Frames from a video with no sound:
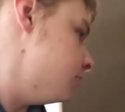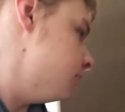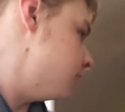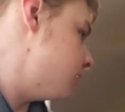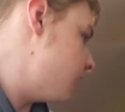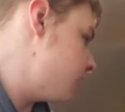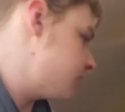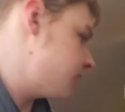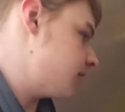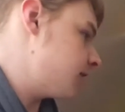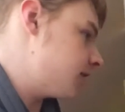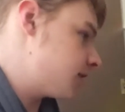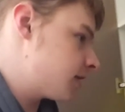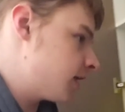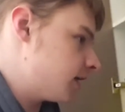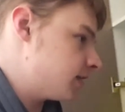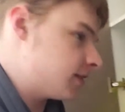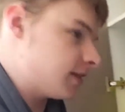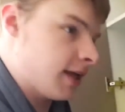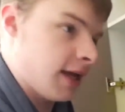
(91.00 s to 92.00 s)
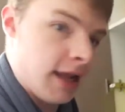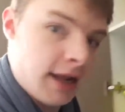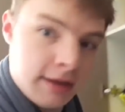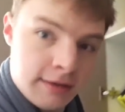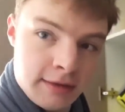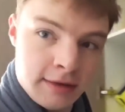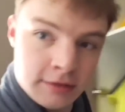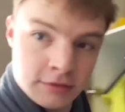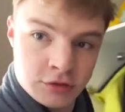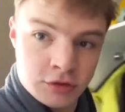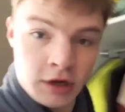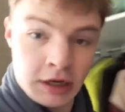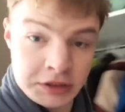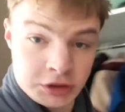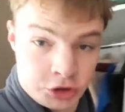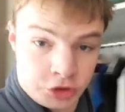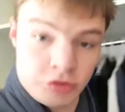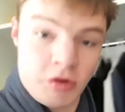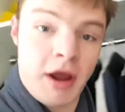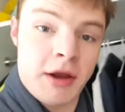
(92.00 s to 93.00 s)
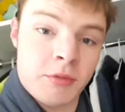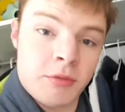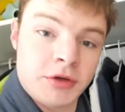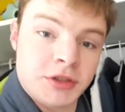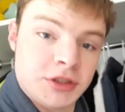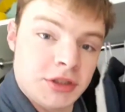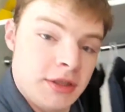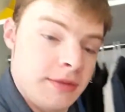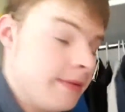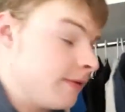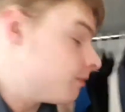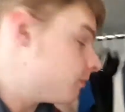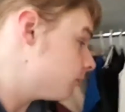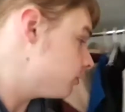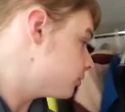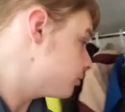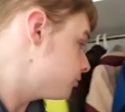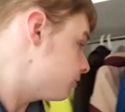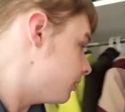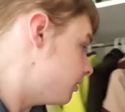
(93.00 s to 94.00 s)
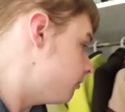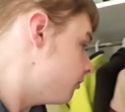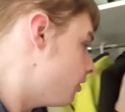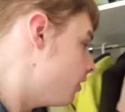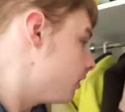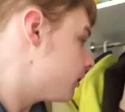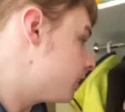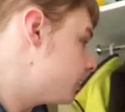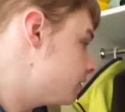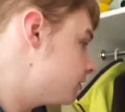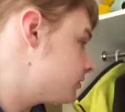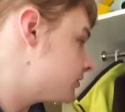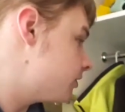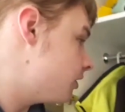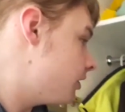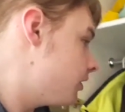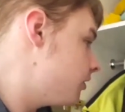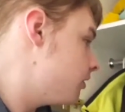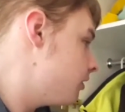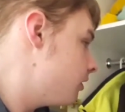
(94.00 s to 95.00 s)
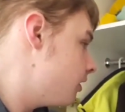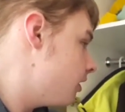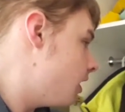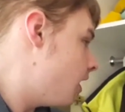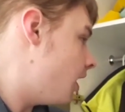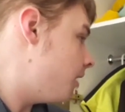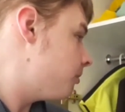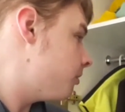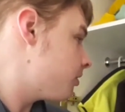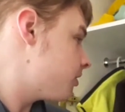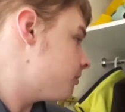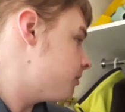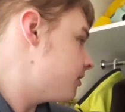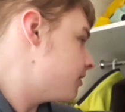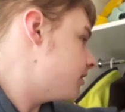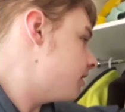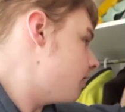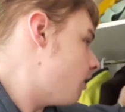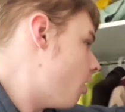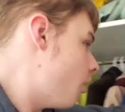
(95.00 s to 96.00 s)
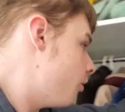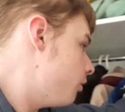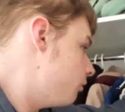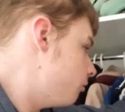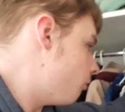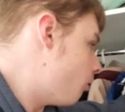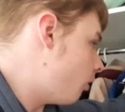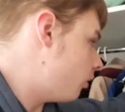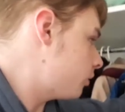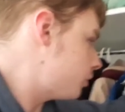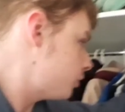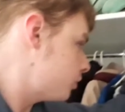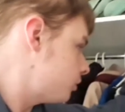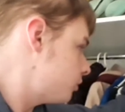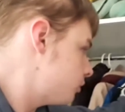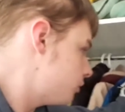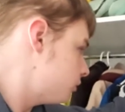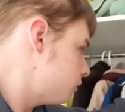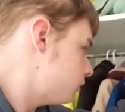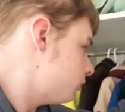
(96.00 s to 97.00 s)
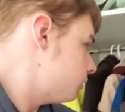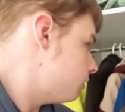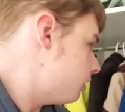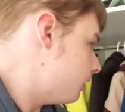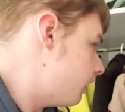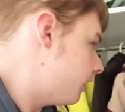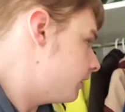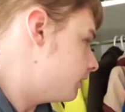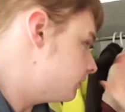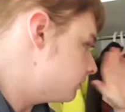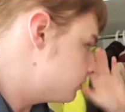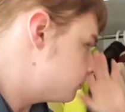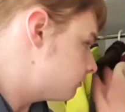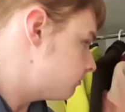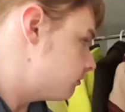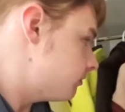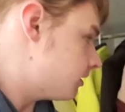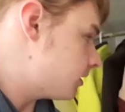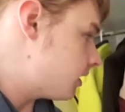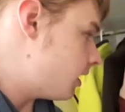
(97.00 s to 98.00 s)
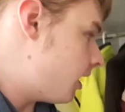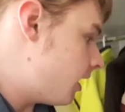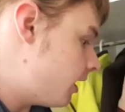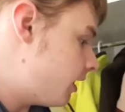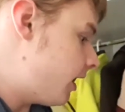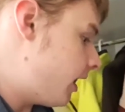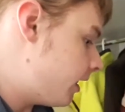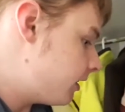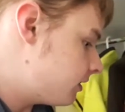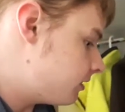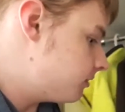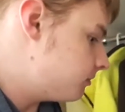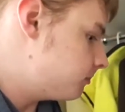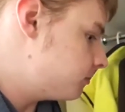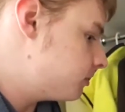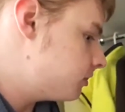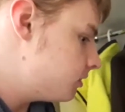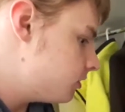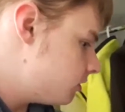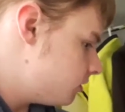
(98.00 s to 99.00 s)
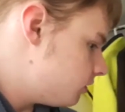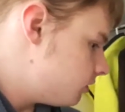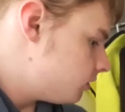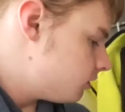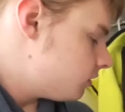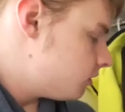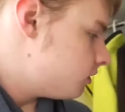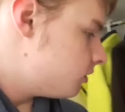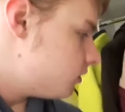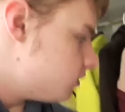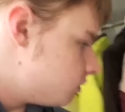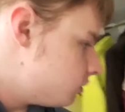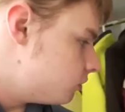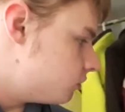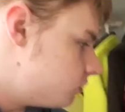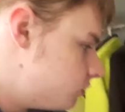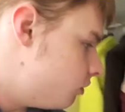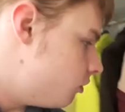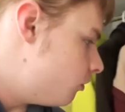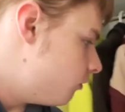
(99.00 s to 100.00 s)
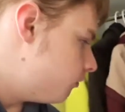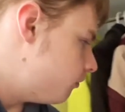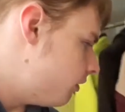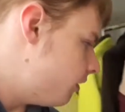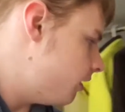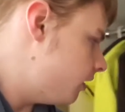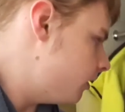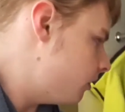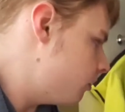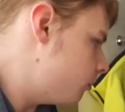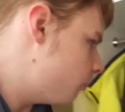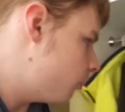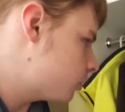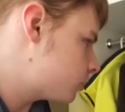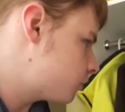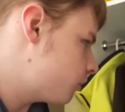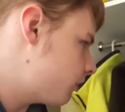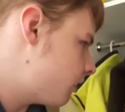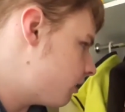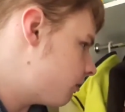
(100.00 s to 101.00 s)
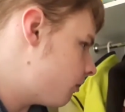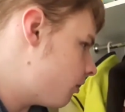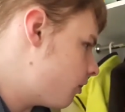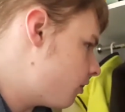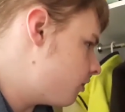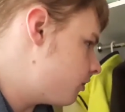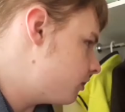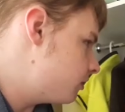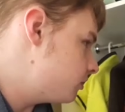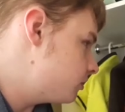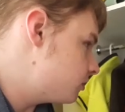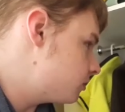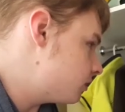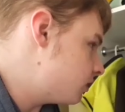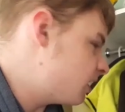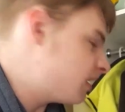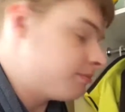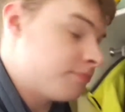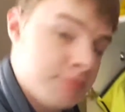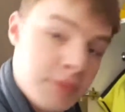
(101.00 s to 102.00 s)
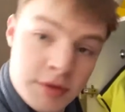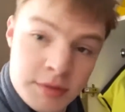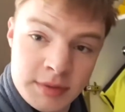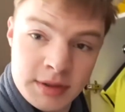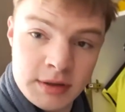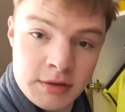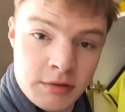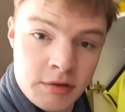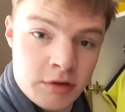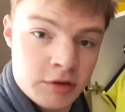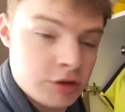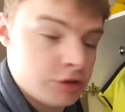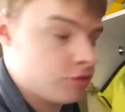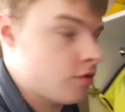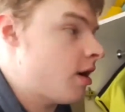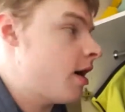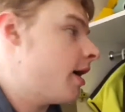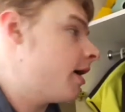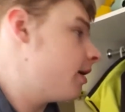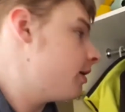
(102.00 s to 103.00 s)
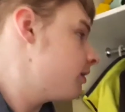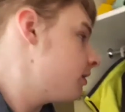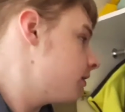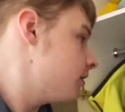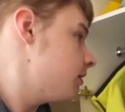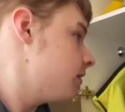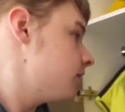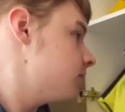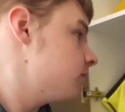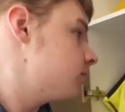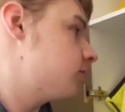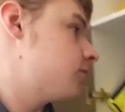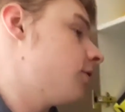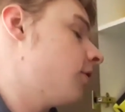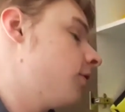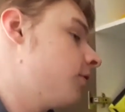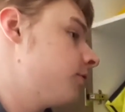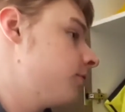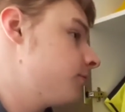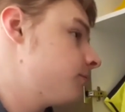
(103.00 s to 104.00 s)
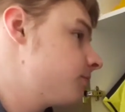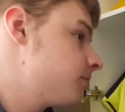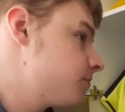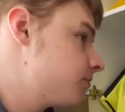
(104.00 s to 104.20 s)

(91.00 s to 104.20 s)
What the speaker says: dirty and disgusting. I tried washing them and it wasn't really working, so I put them in their own wash and had them just sort of wash on their own, and I put them in their own dryer. So